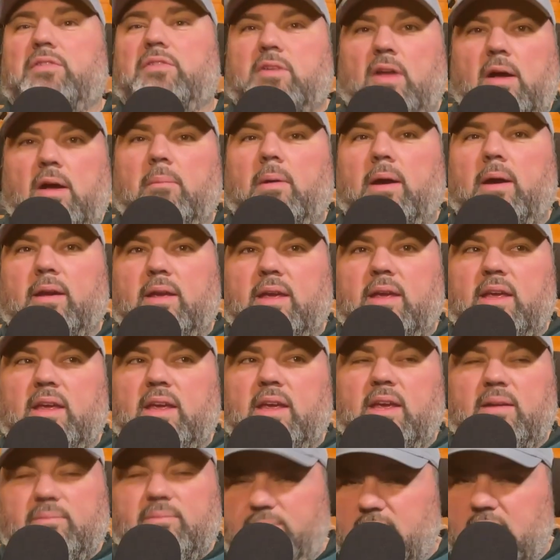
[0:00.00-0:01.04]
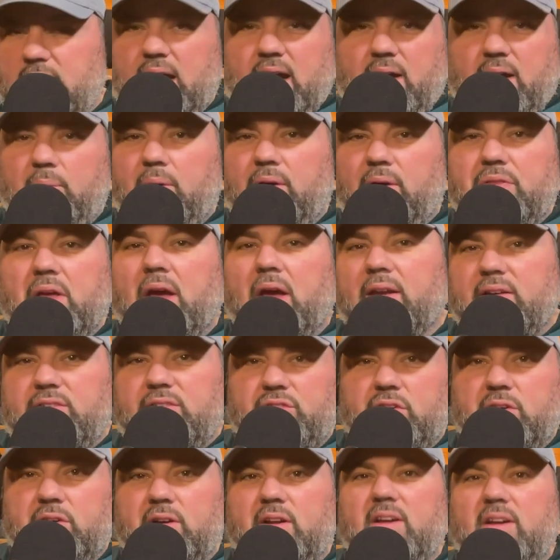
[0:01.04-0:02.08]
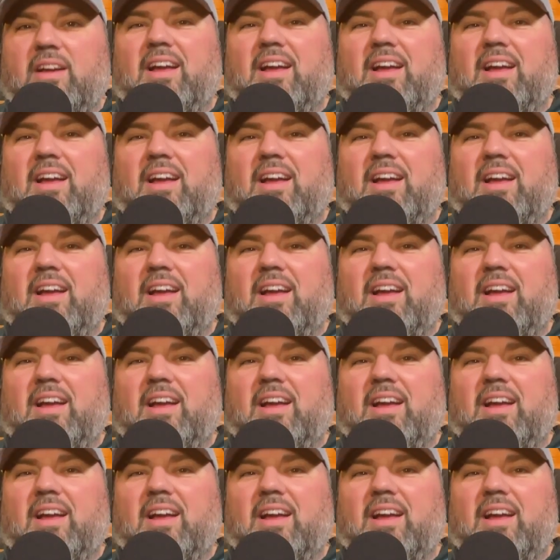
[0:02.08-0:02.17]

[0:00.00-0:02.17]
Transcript: And I'm like, yeah, yeah, I want that. Sure.